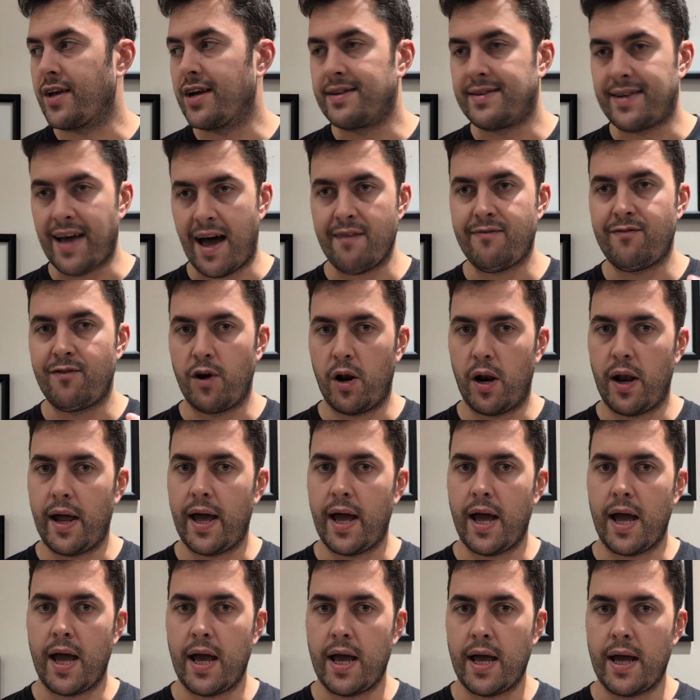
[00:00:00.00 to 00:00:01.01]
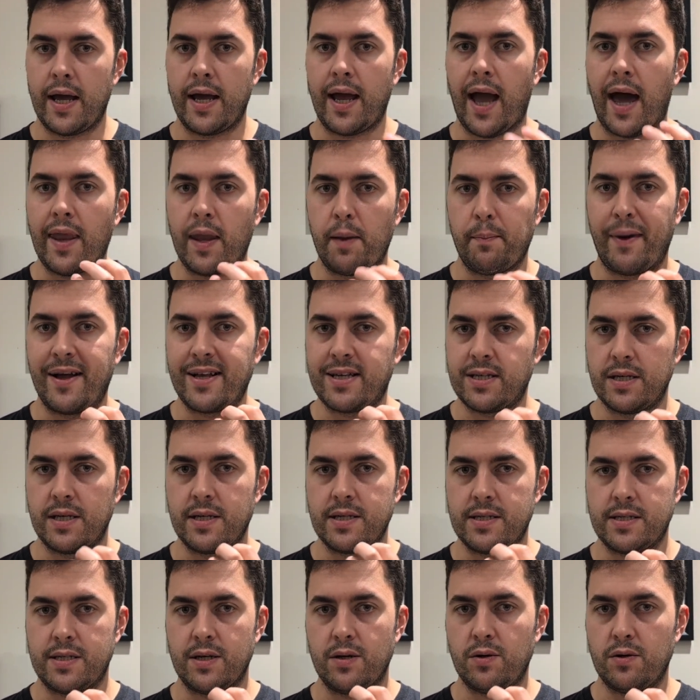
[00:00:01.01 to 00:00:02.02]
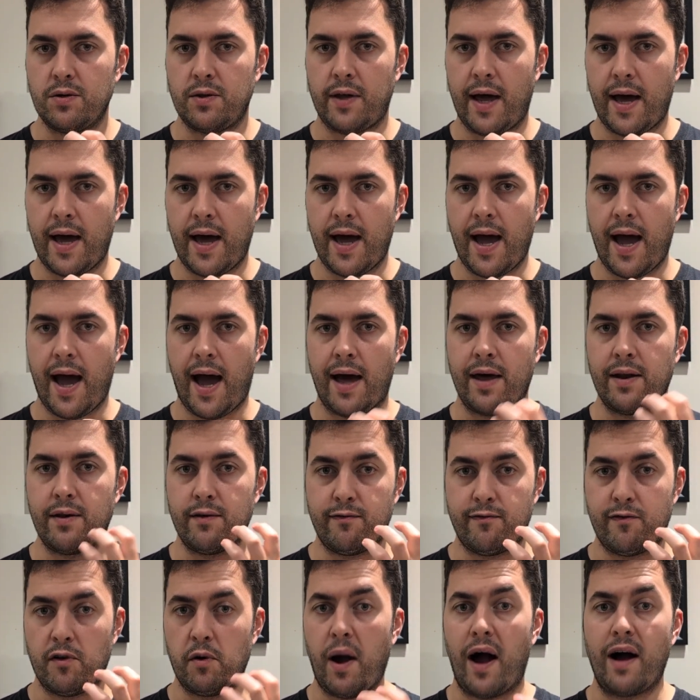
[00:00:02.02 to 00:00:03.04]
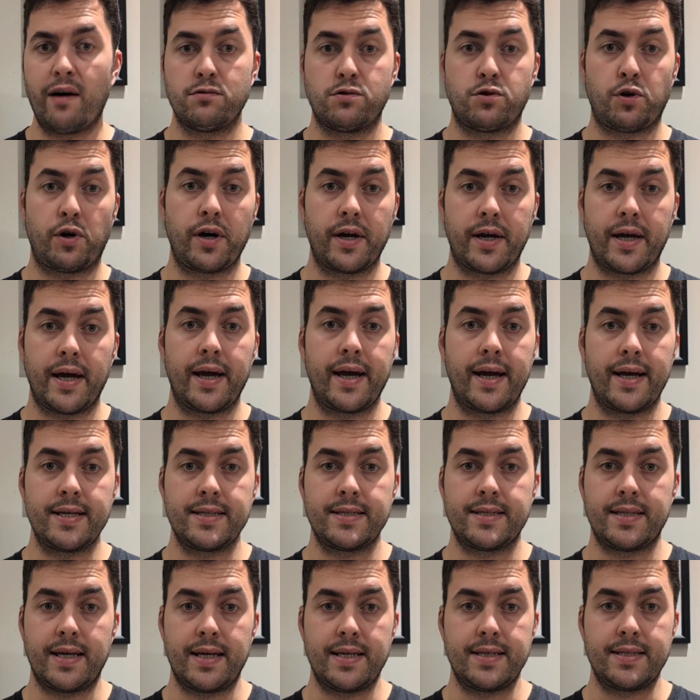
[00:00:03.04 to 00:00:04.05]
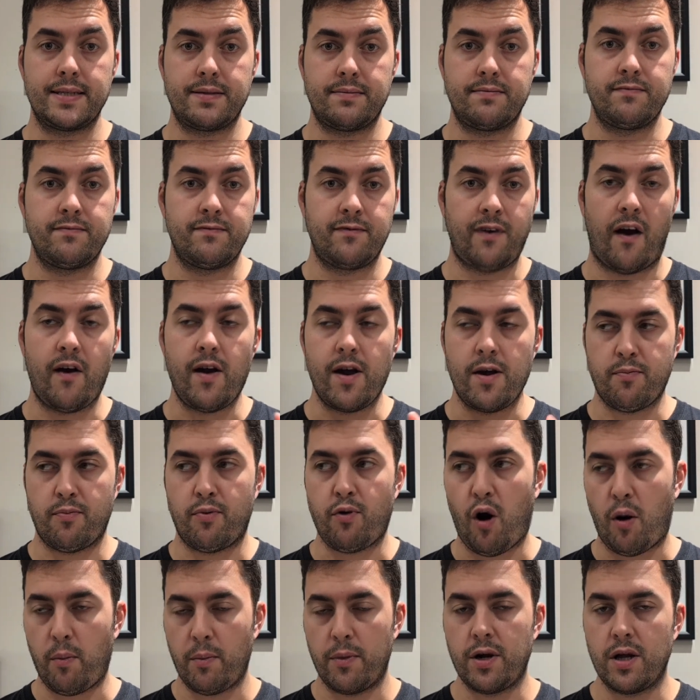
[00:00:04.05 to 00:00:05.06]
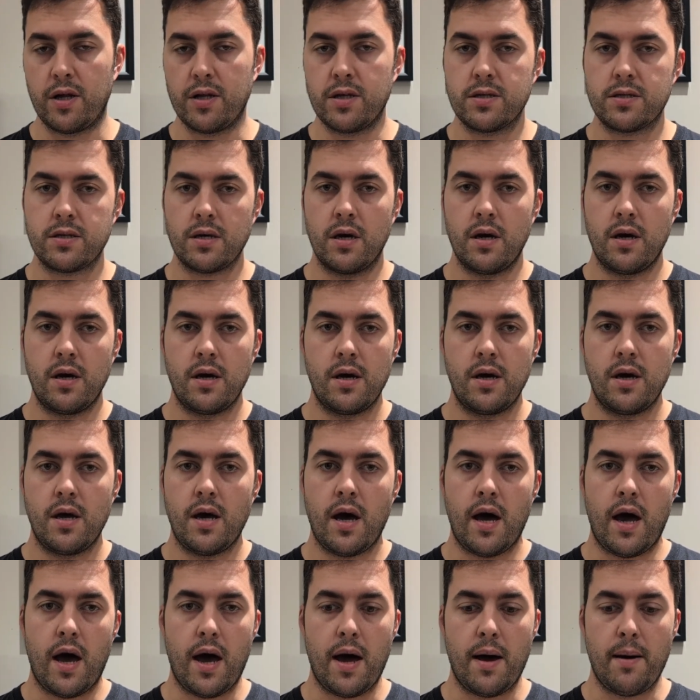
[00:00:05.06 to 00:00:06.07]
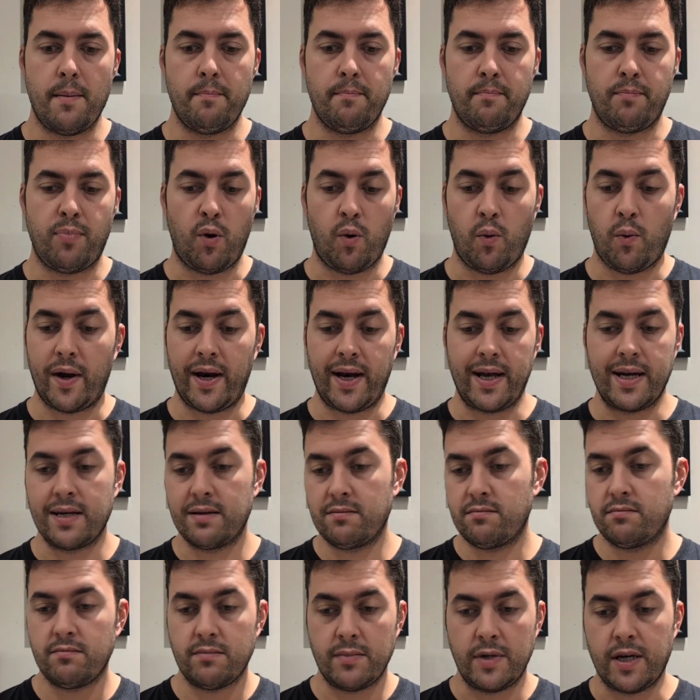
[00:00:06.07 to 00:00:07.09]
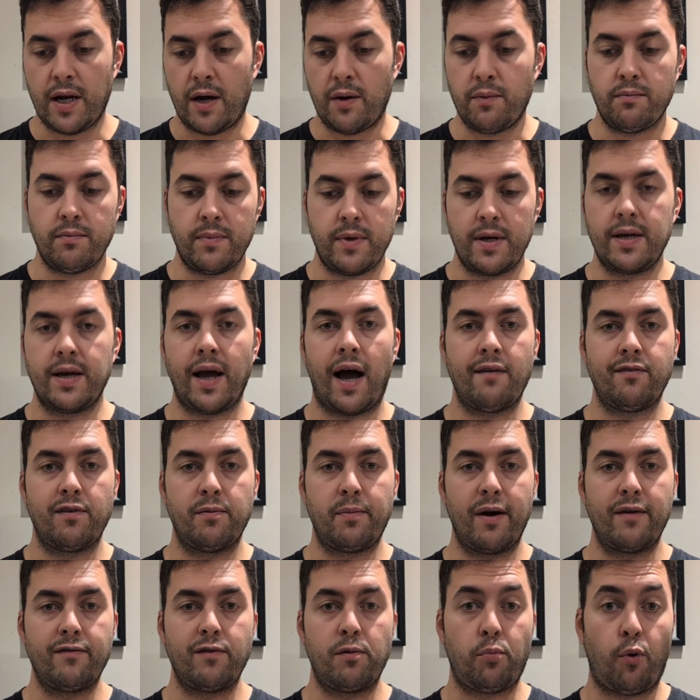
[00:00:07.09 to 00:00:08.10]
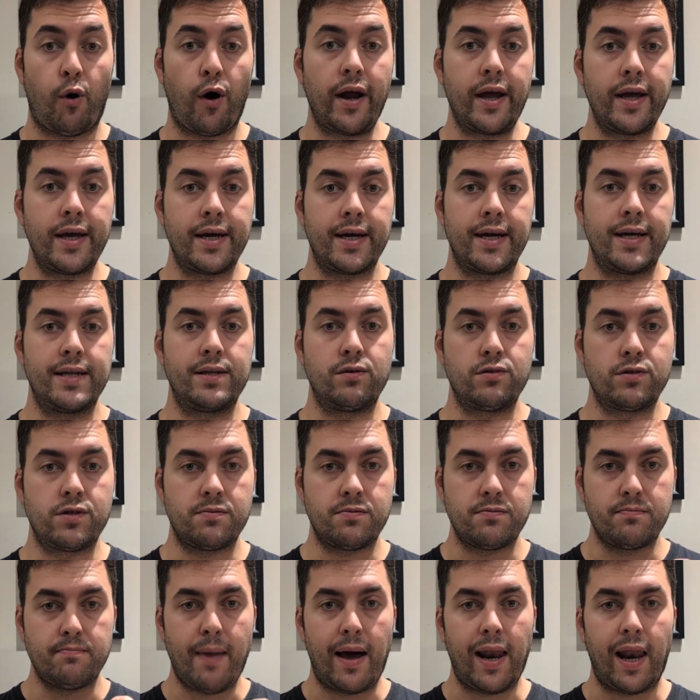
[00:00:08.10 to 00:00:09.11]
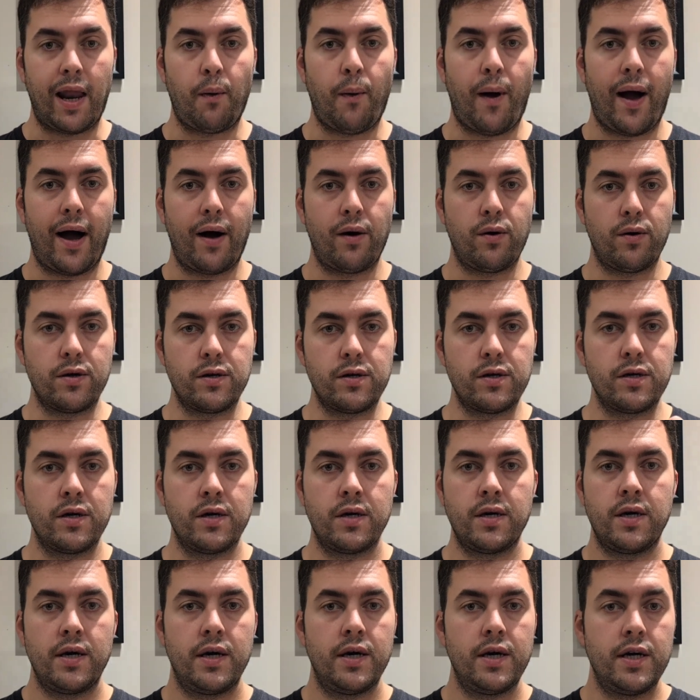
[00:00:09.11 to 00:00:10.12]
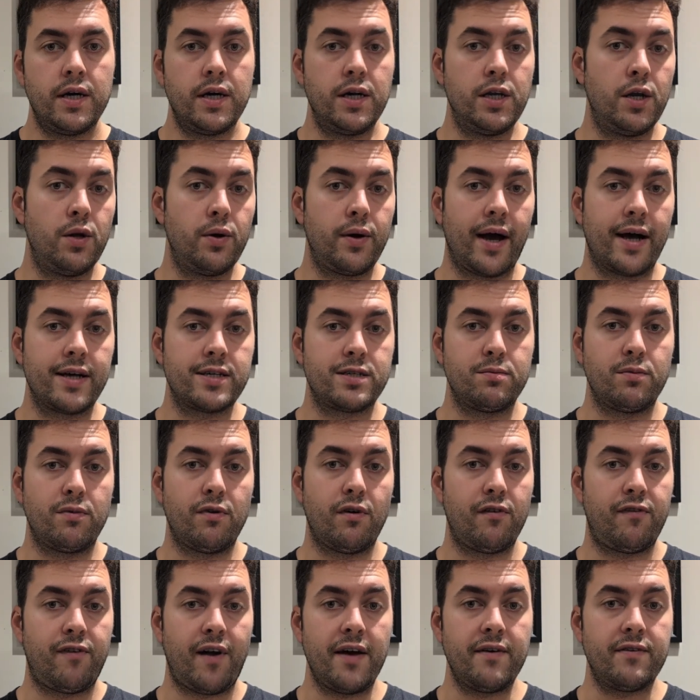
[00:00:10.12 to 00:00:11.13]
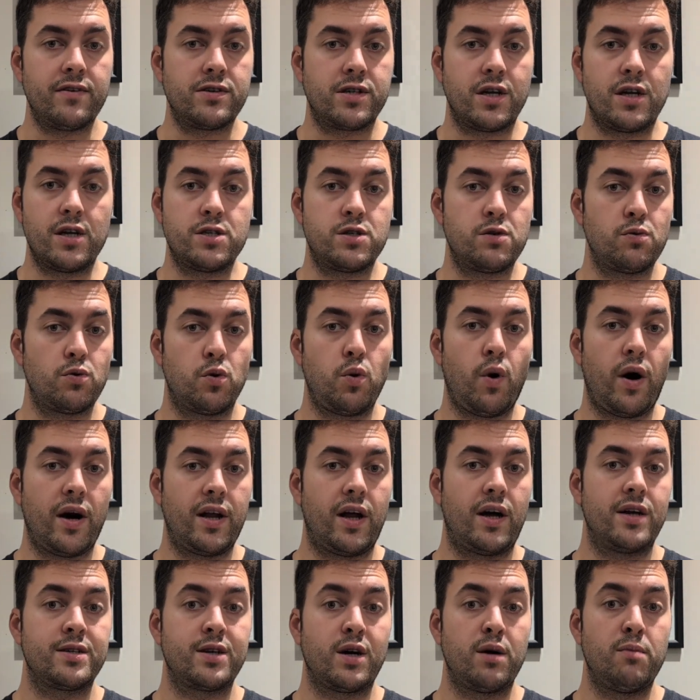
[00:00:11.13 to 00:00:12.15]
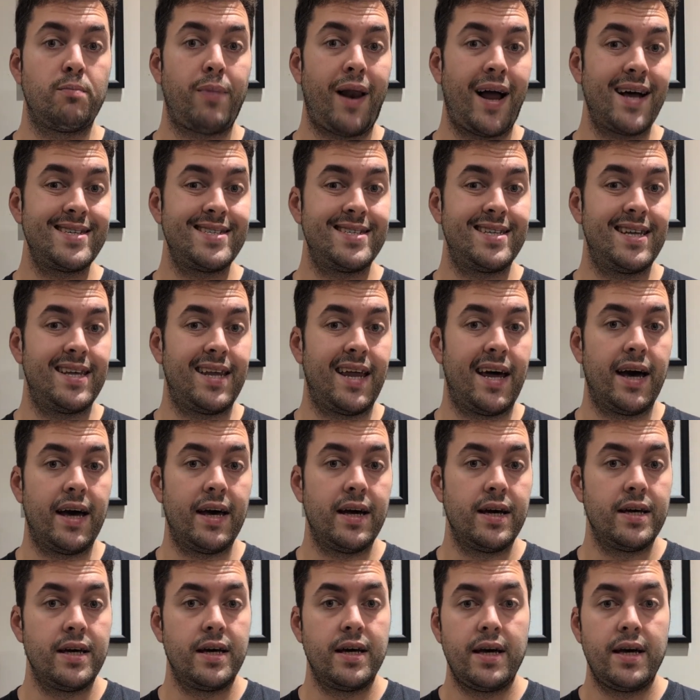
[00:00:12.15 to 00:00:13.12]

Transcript: Definitely get the bitterness still there, and throughout drinking it's very prominent. But when you have a bit of a break, it does mellow out and you do get some more flavour, so there's some quite nice complexity there.